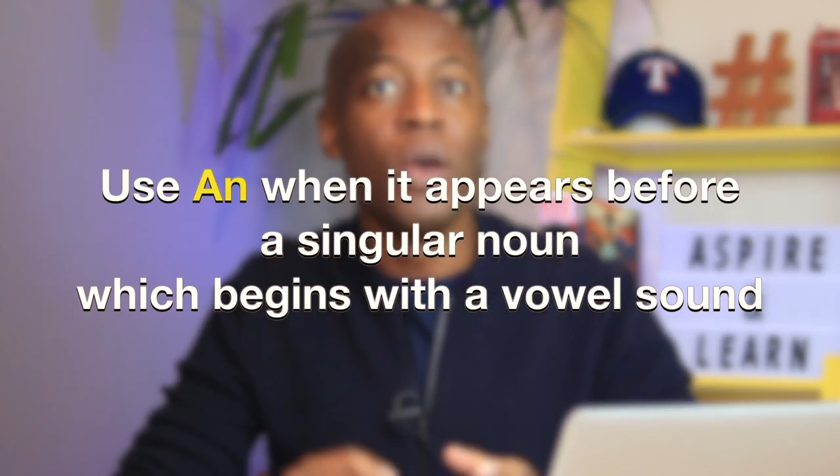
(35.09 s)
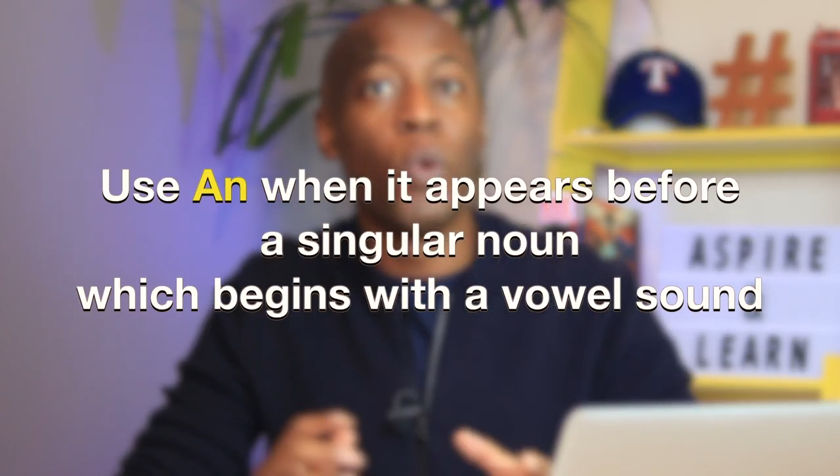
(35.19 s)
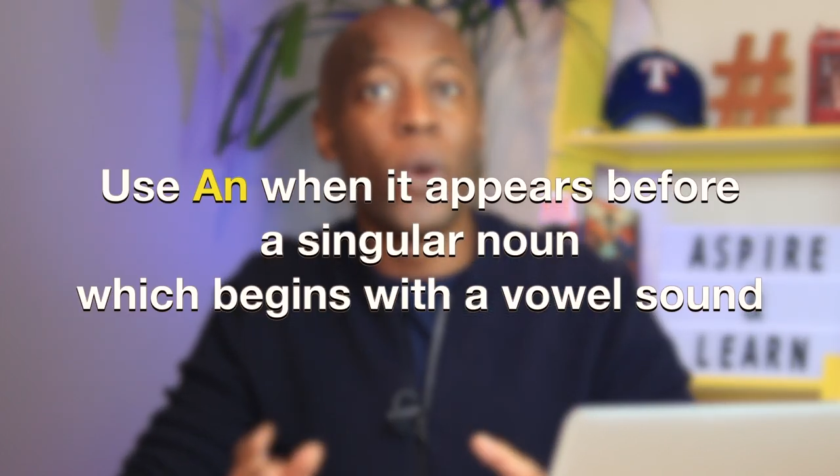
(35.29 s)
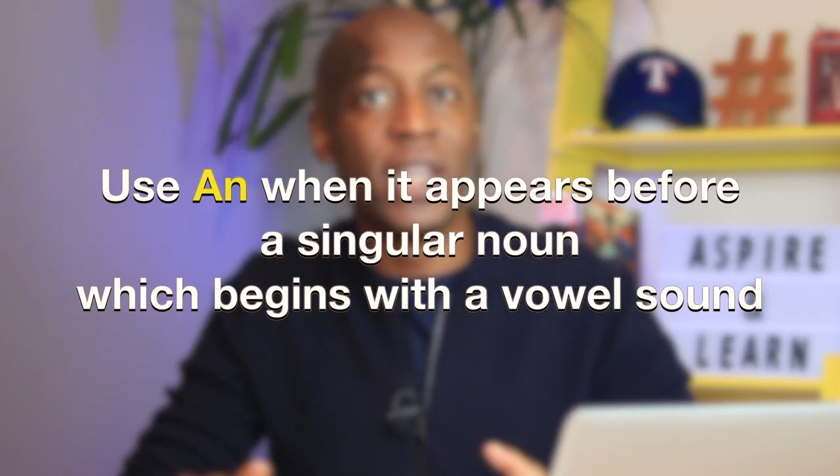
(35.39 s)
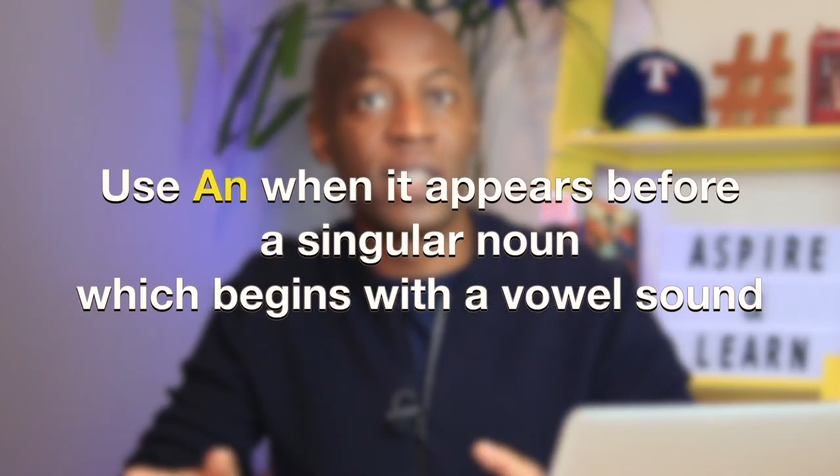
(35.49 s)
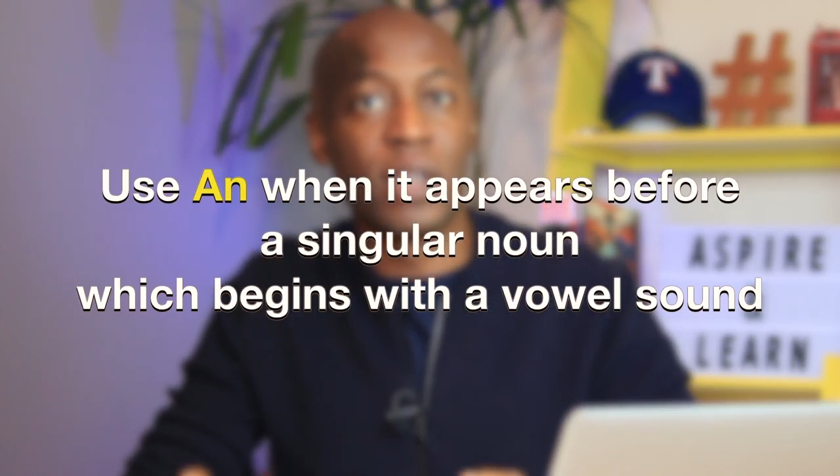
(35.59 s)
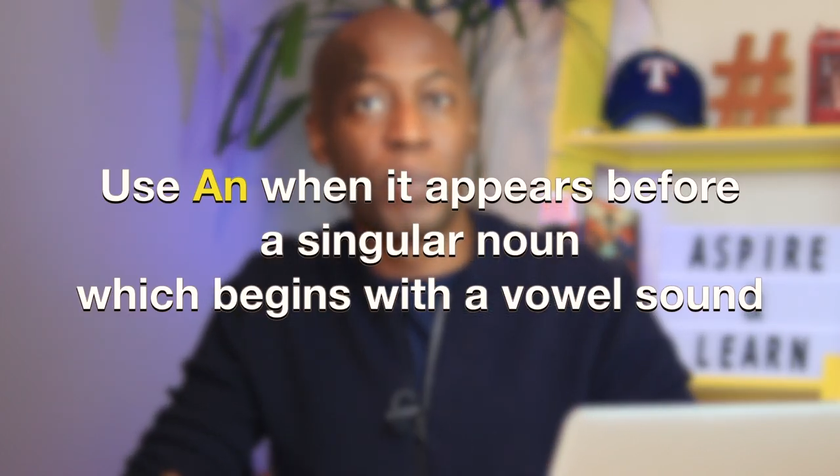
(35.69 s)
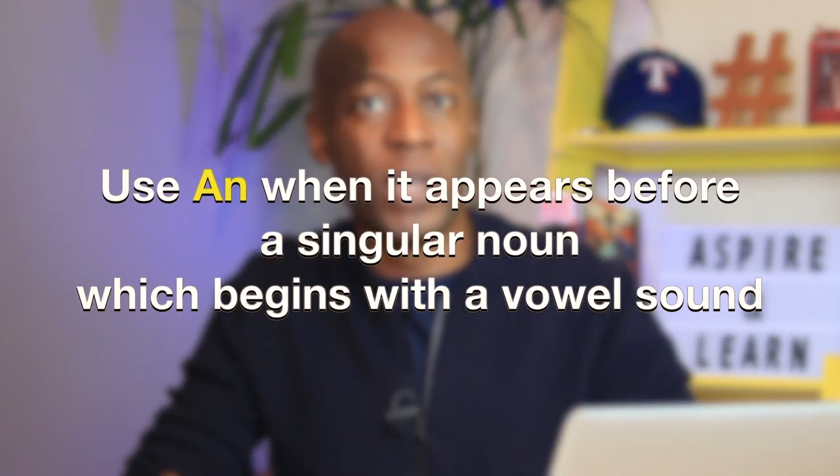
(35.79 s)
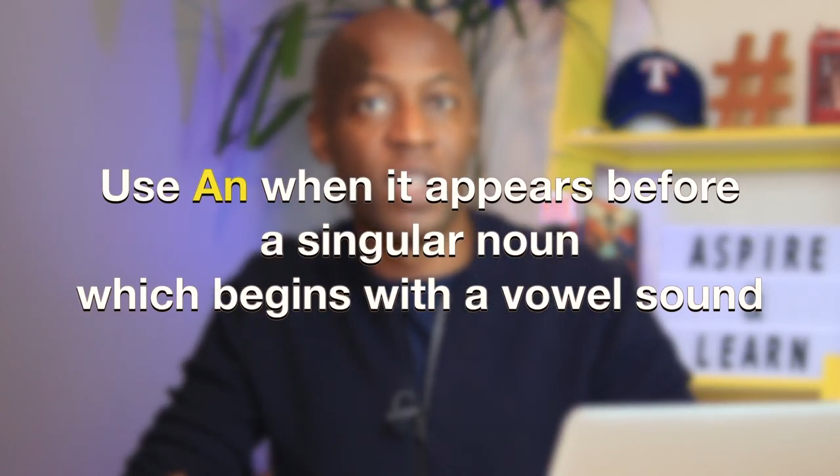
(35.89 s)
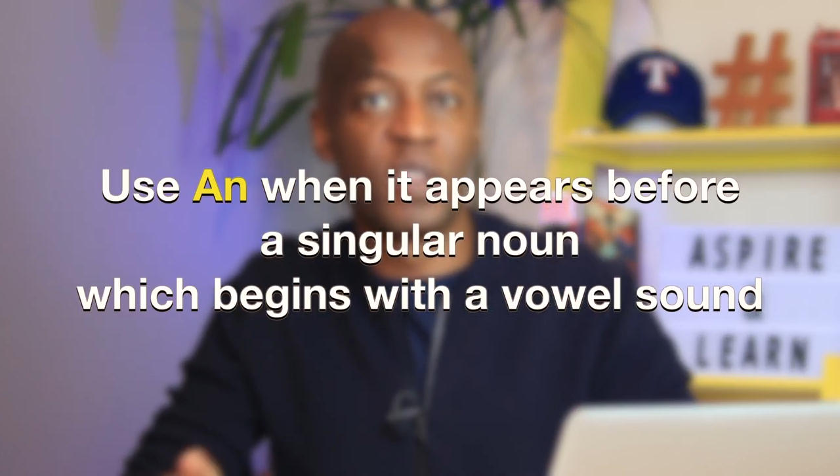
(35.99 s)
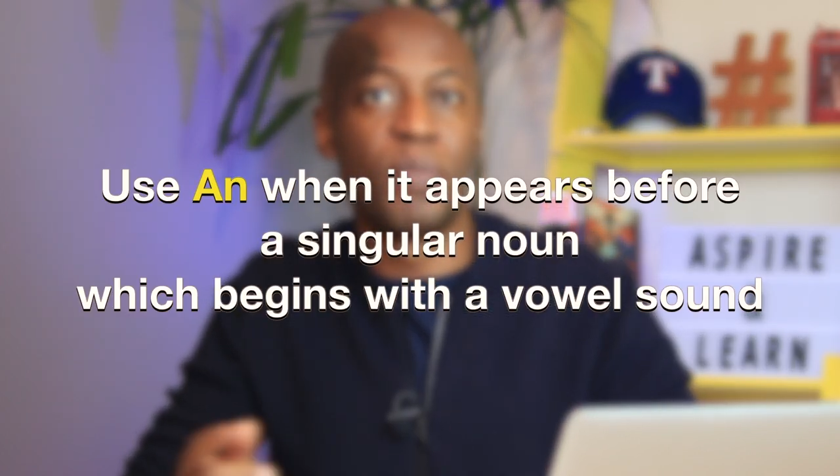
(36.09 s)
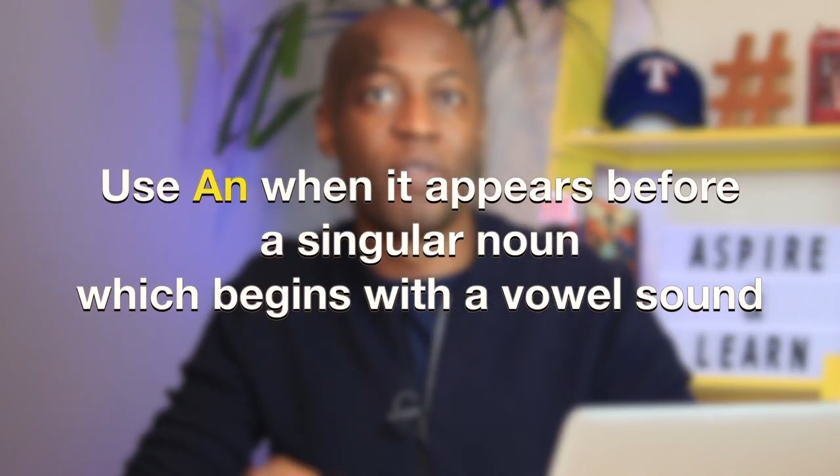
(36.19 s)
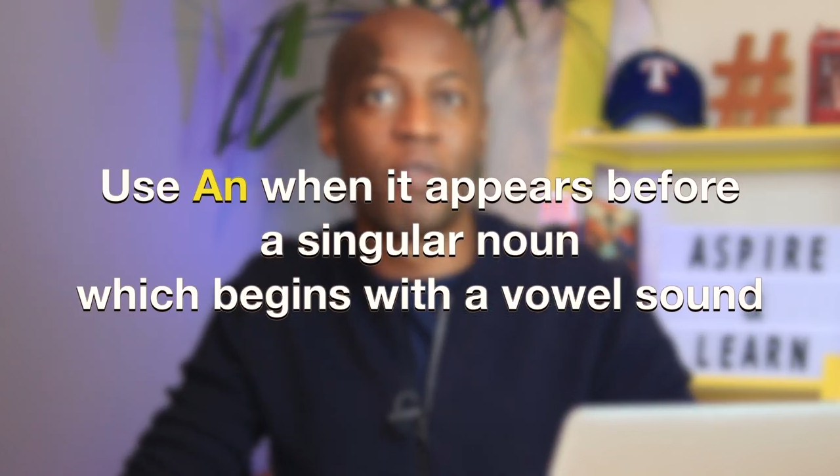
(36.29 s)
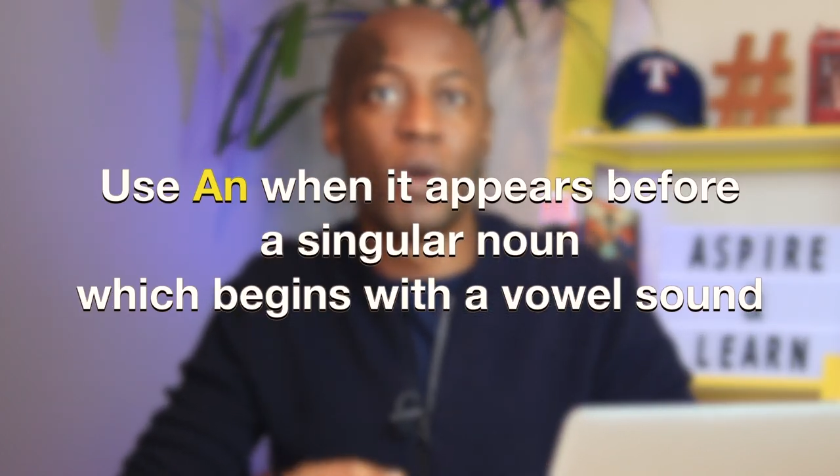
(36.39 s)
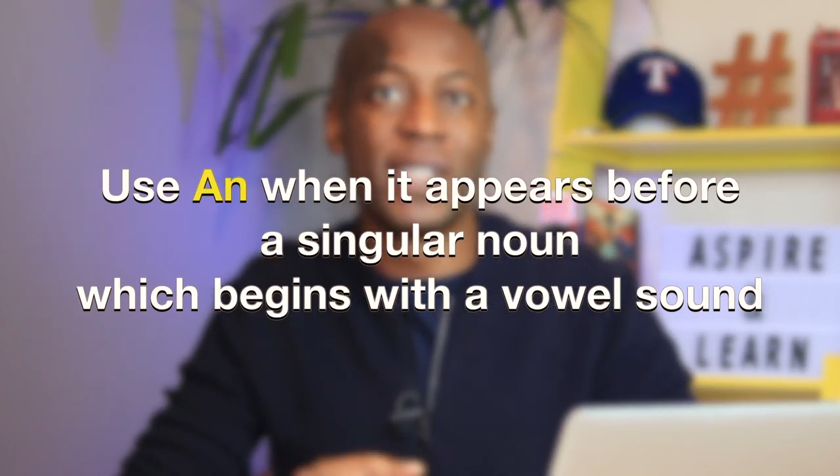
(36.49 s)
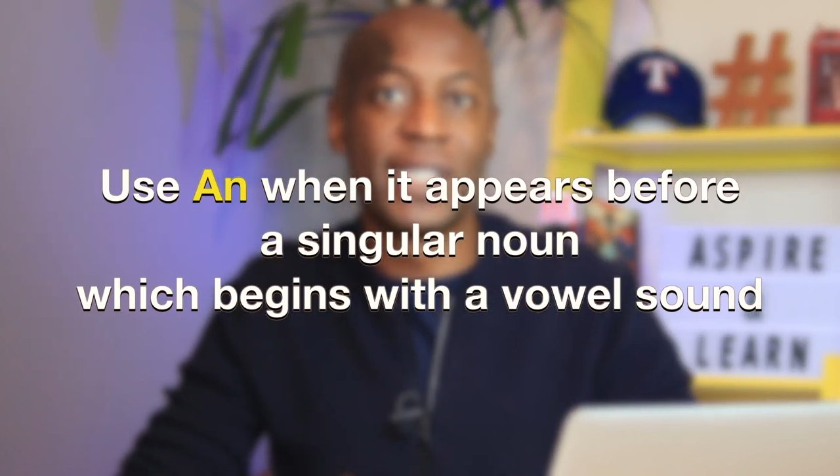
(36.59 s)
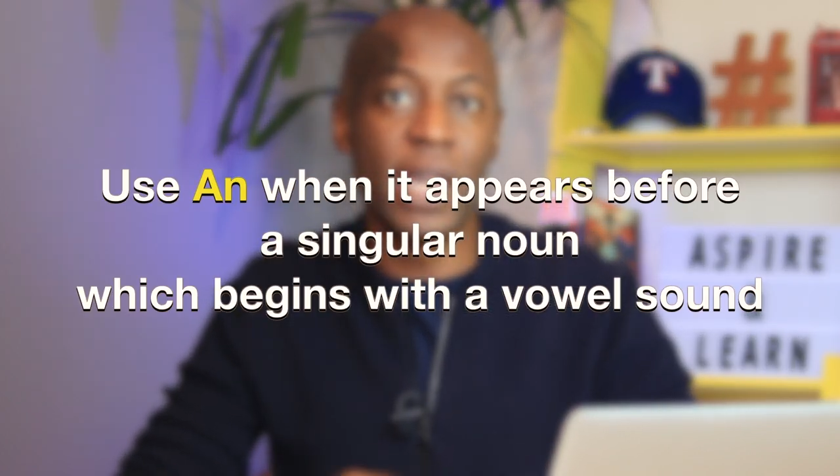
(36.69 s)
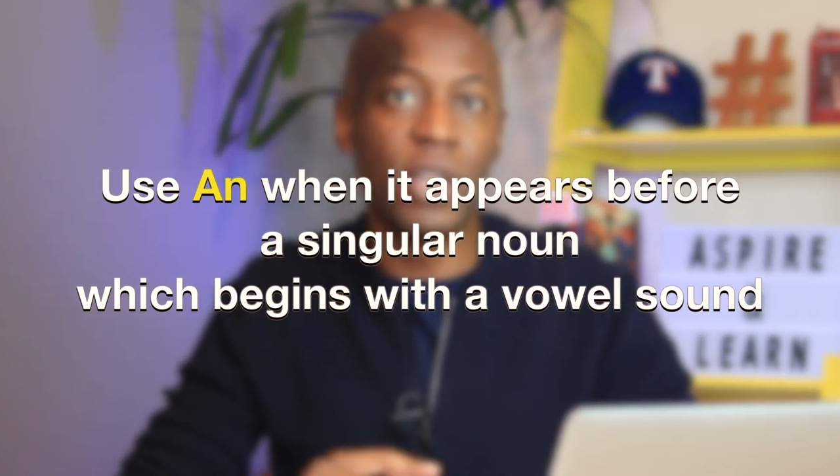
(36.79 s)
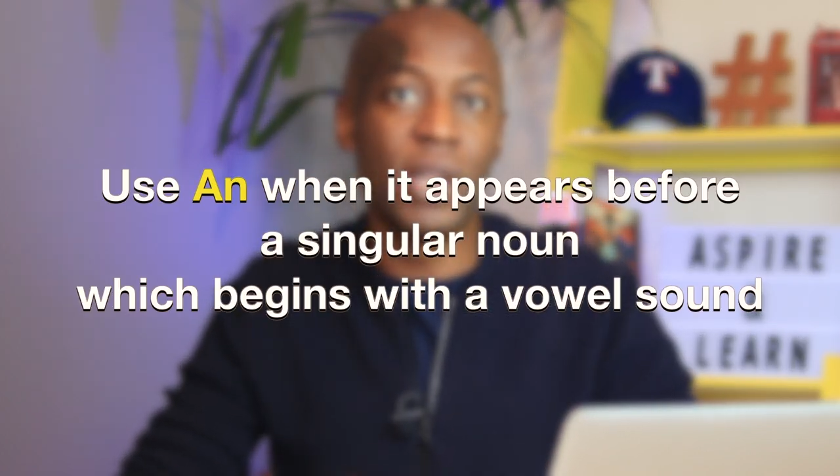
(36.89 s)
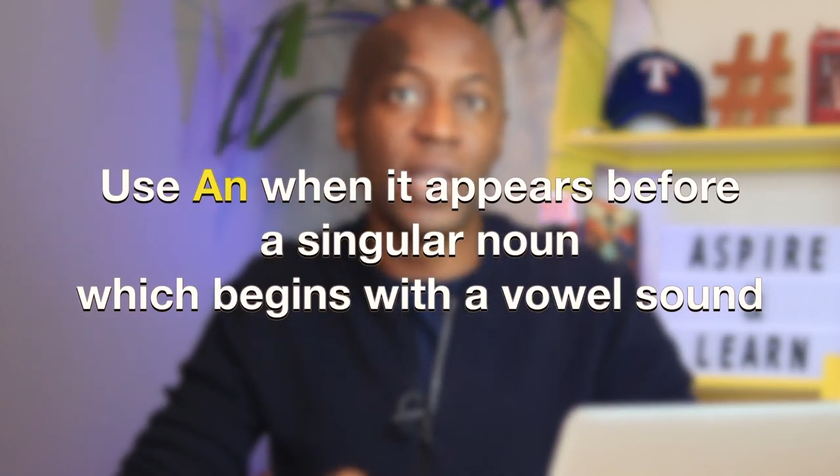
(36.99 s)
when it appears before a
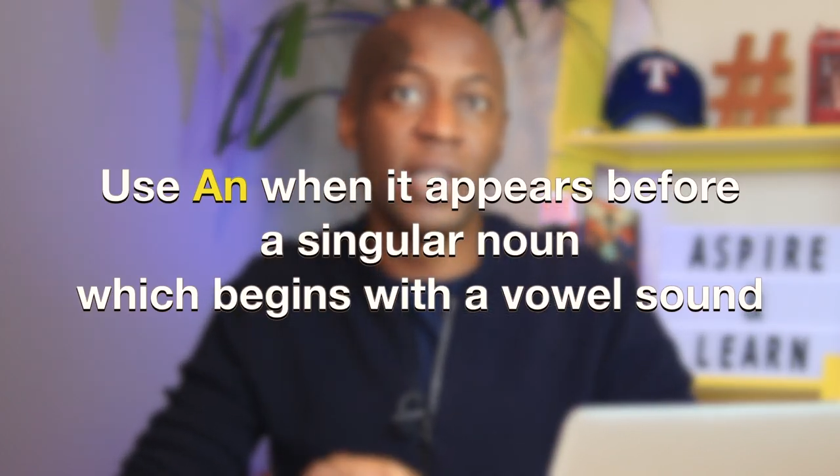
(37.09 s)
singular